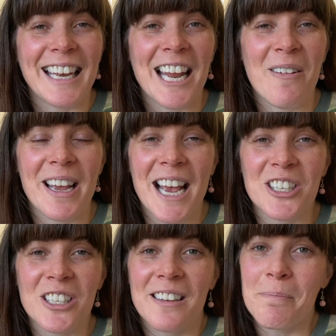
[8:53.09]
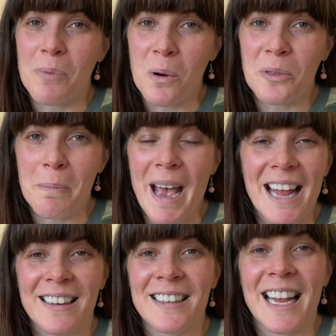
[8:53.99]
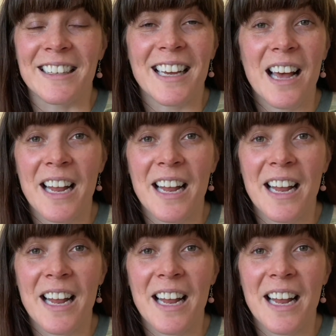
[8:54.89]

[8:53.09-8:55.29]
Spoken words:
Now I actually bought the pattern and cut